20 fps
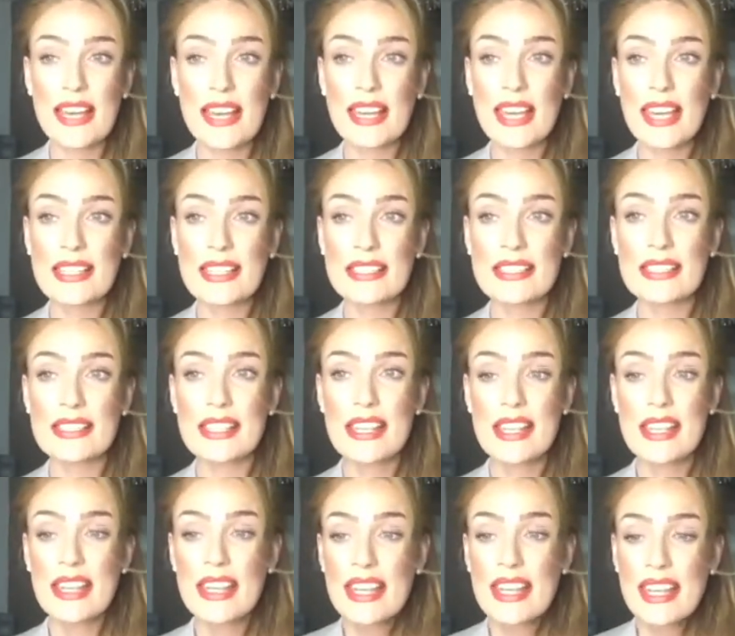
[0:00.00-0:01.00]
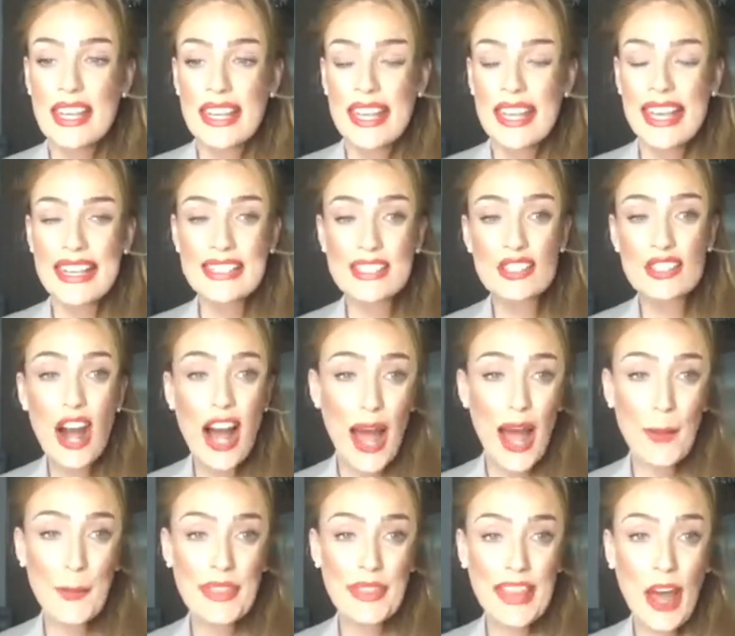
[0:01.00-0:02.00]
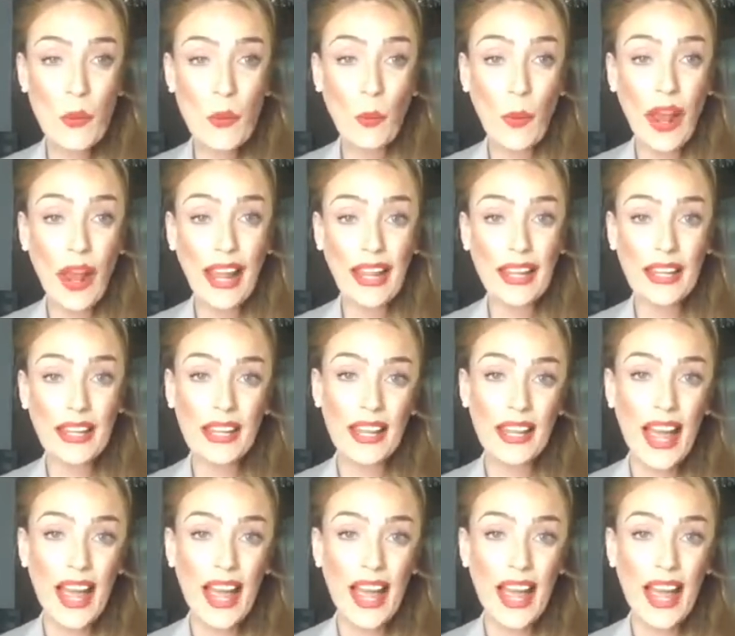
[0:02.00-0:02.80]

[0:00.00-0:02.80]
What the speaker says: is it's not happened that way.